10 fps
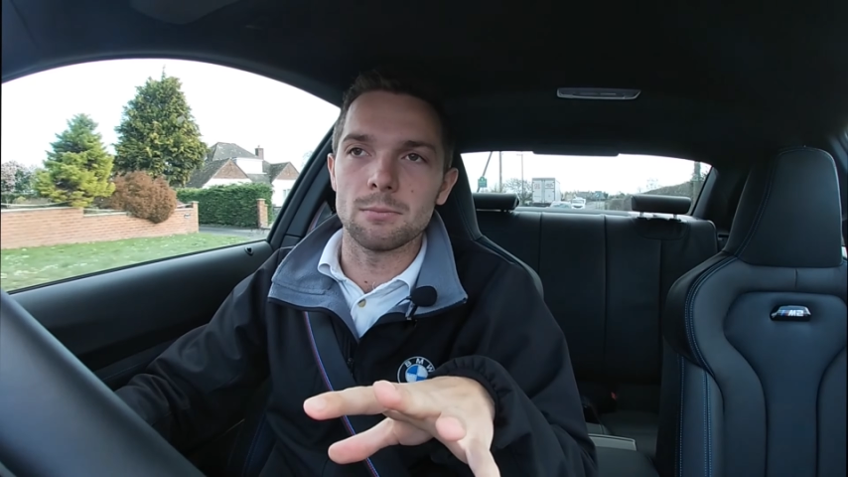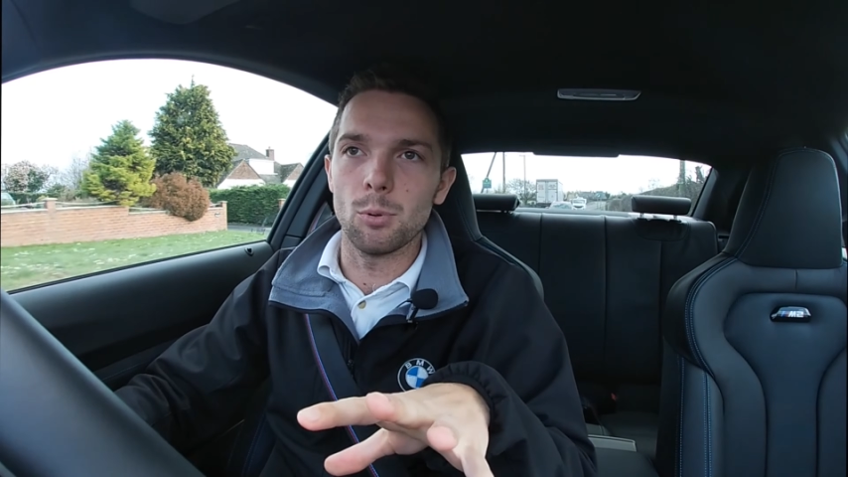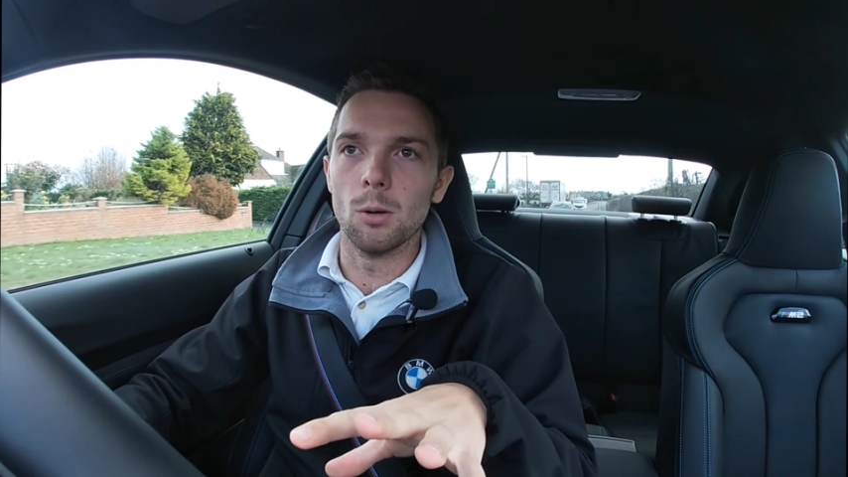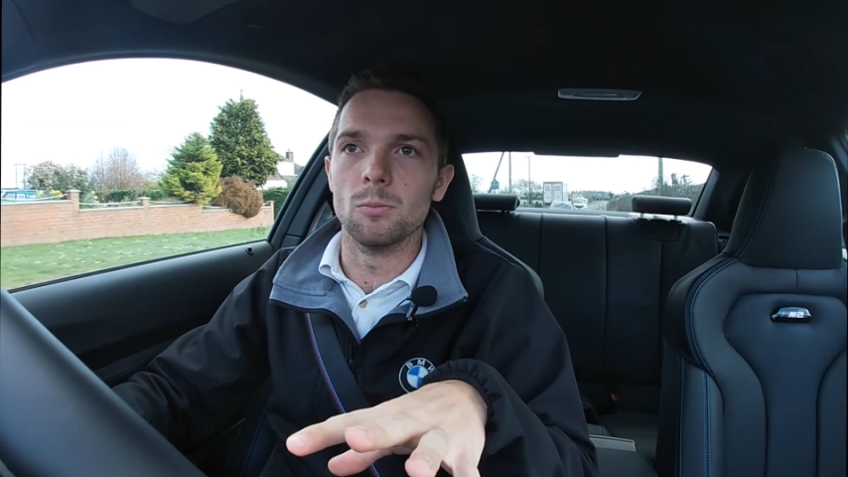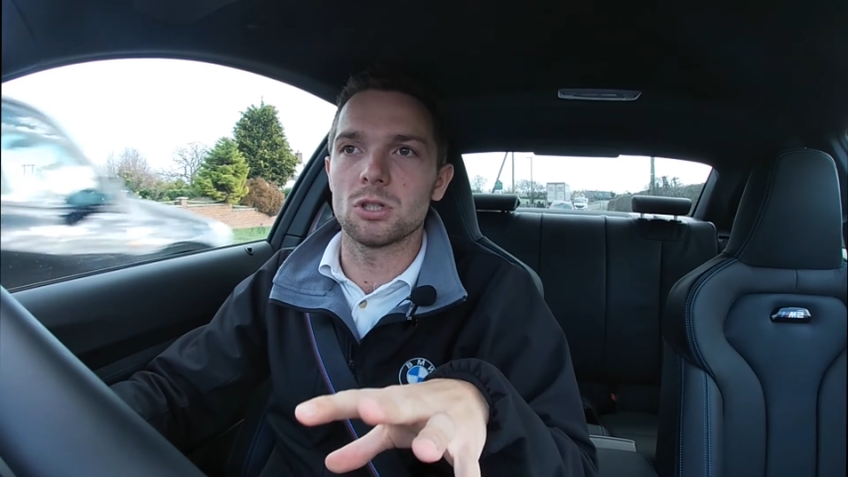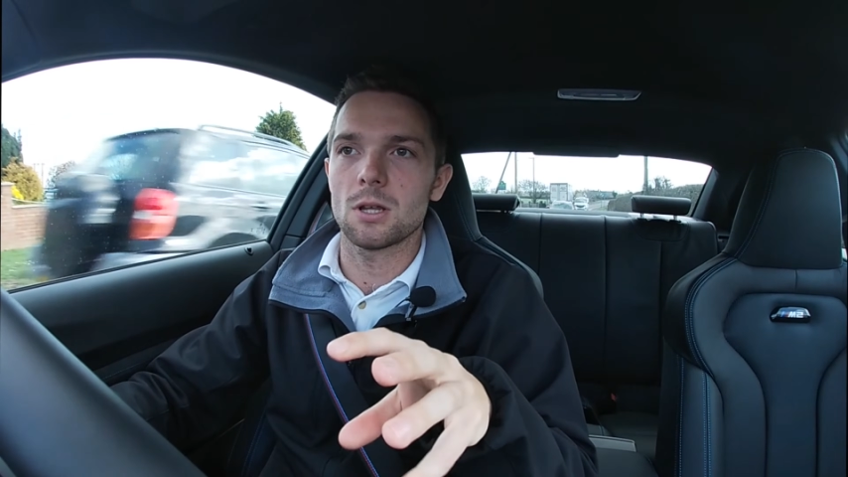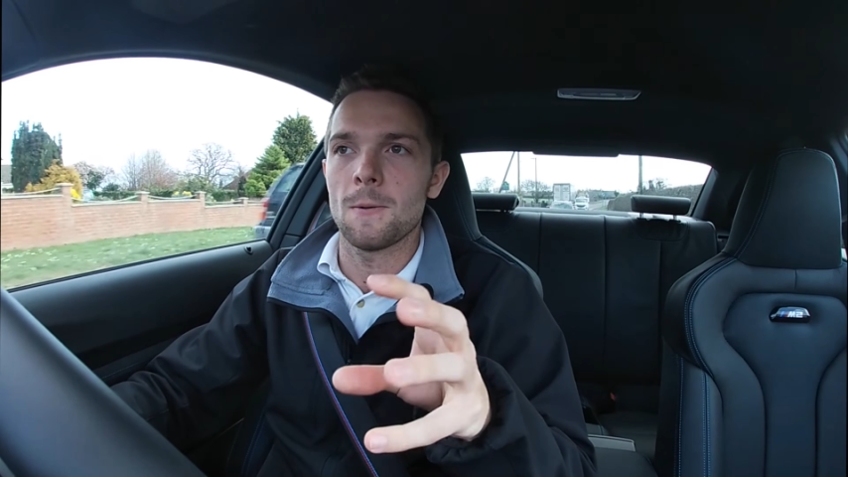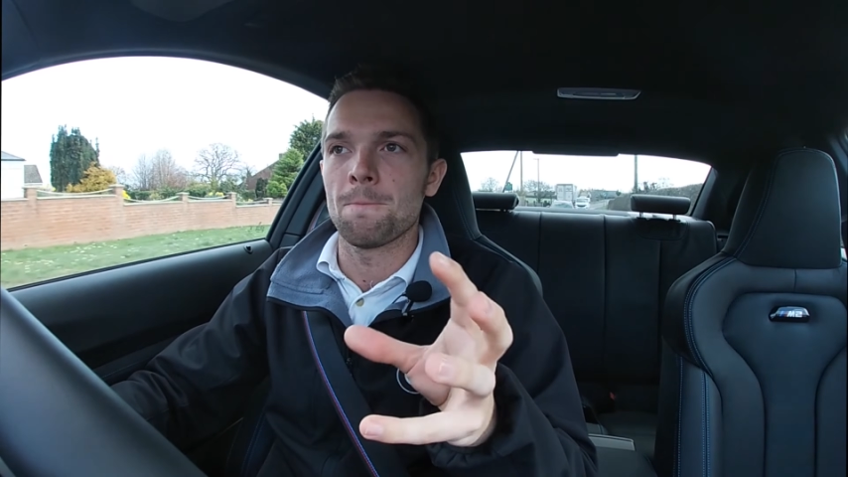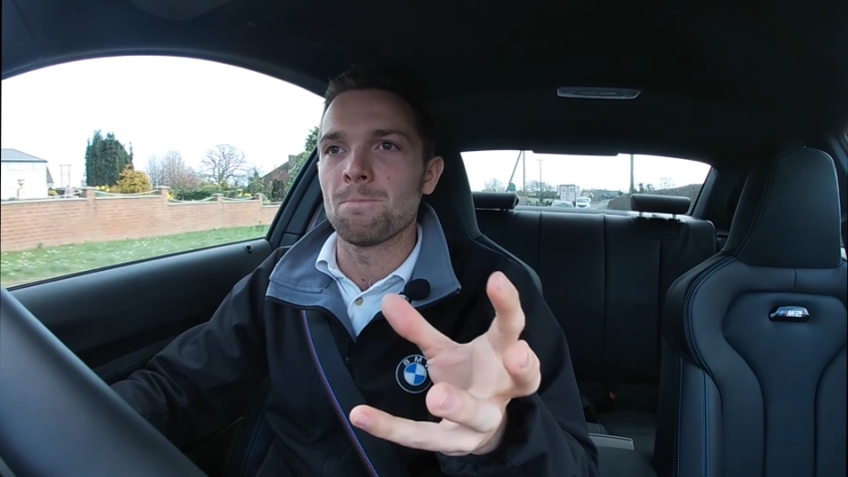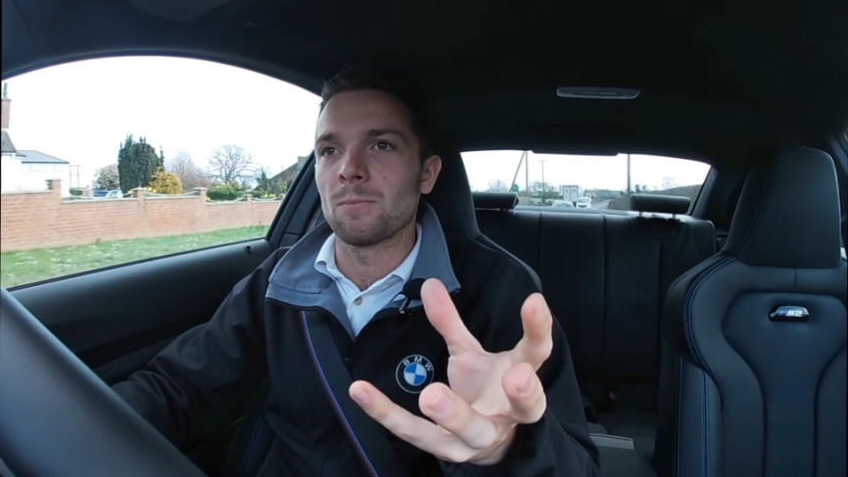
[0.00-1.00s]
bumps,
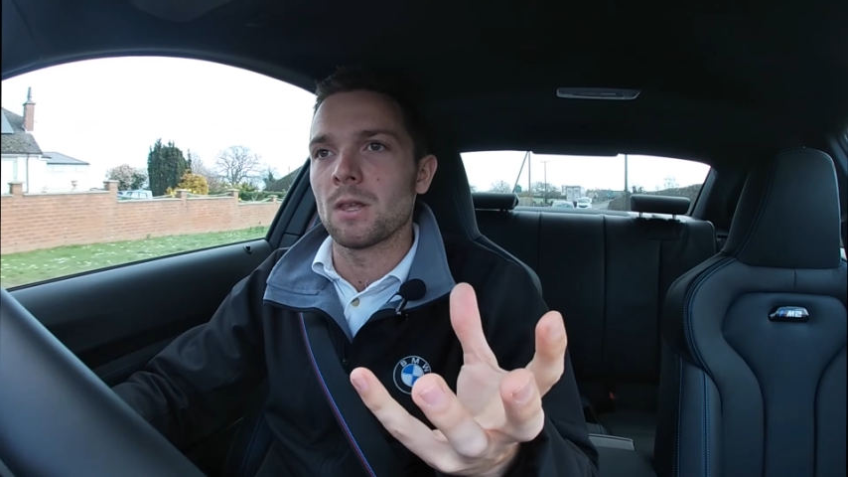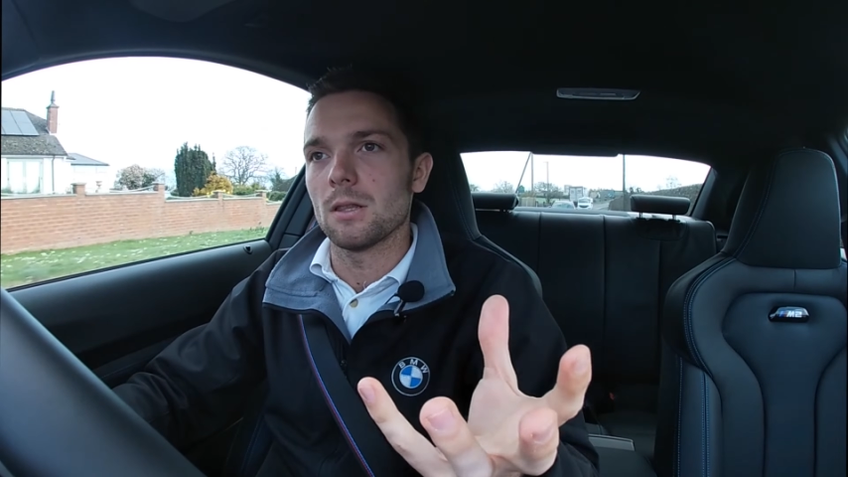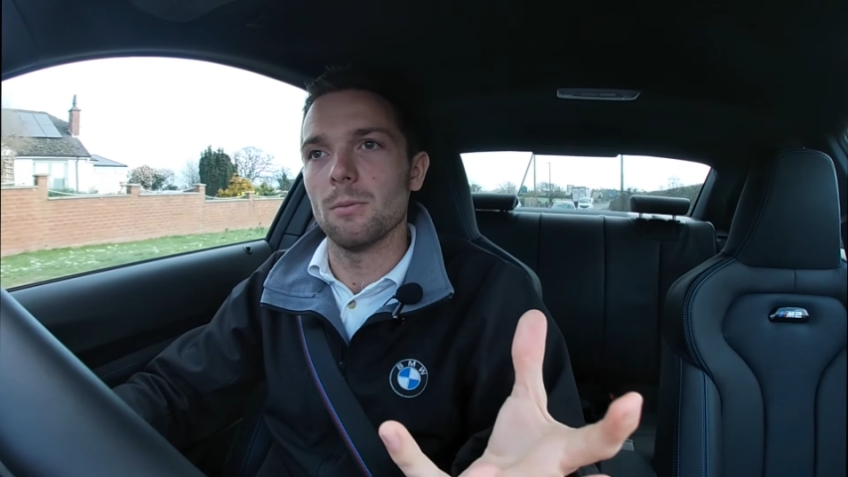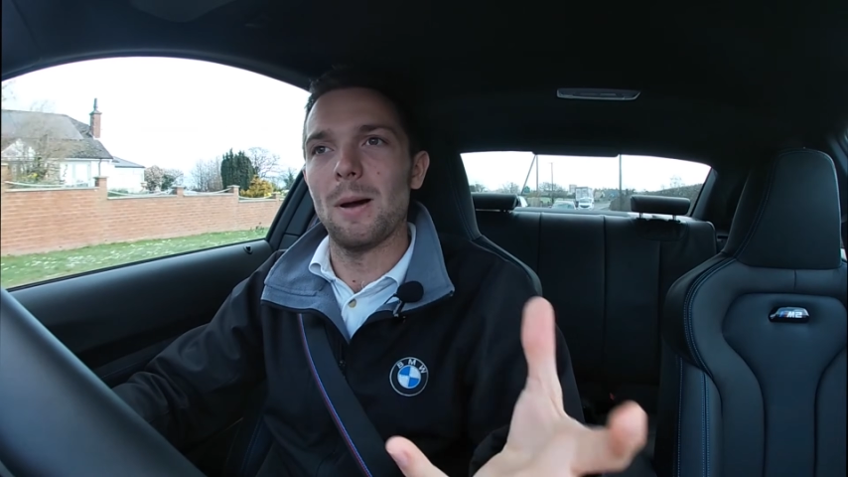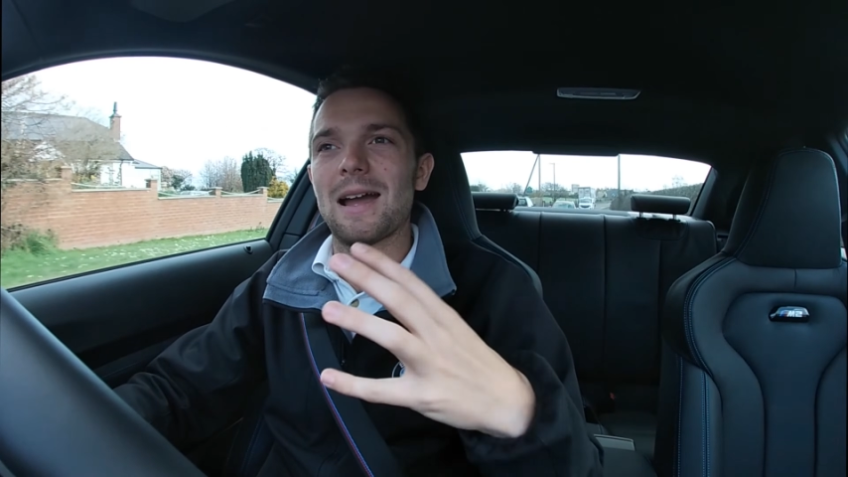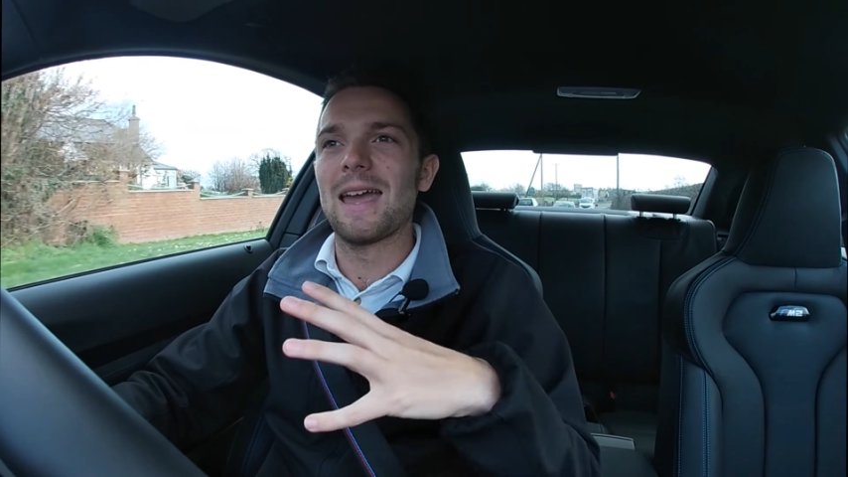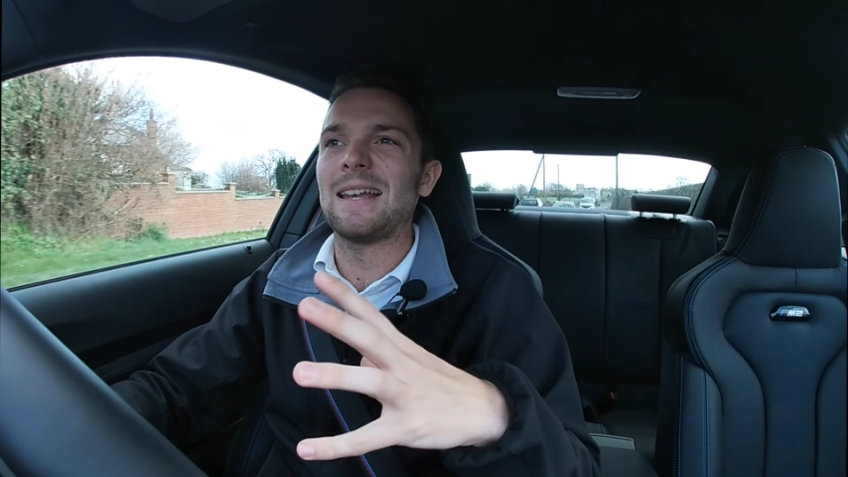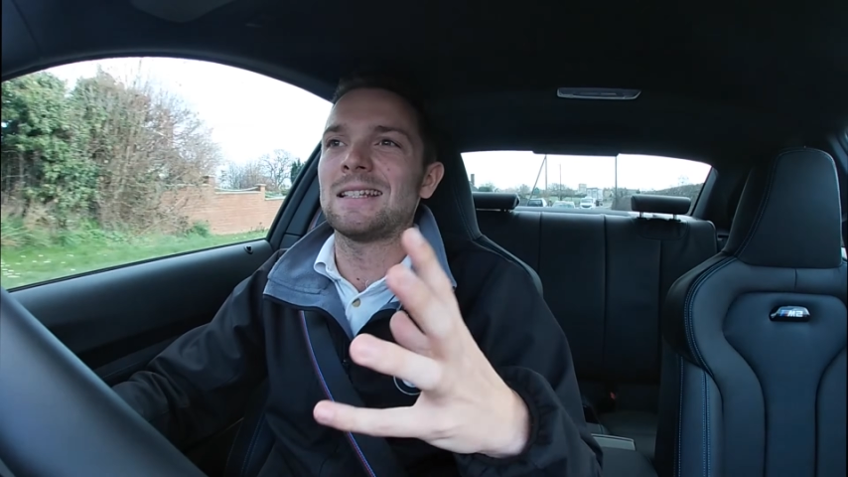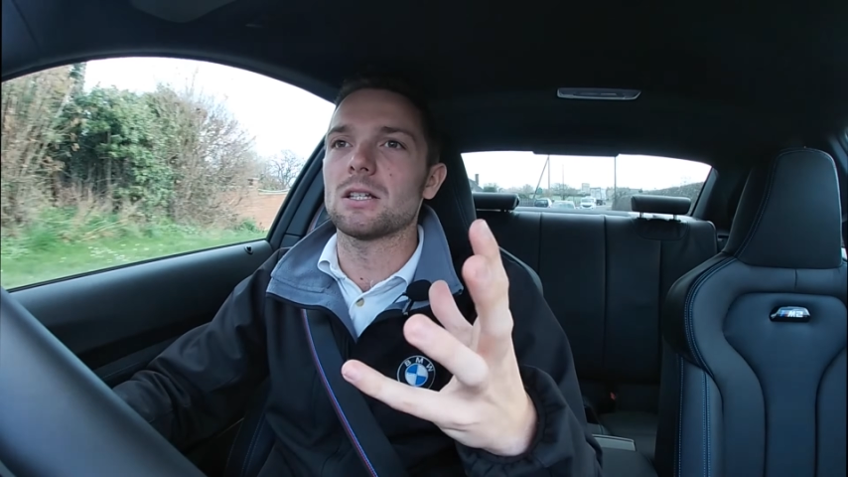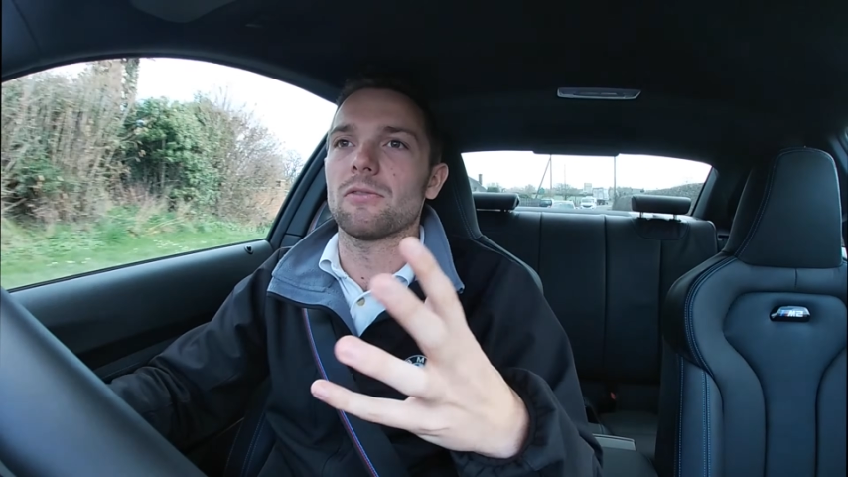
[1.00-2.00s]
the back end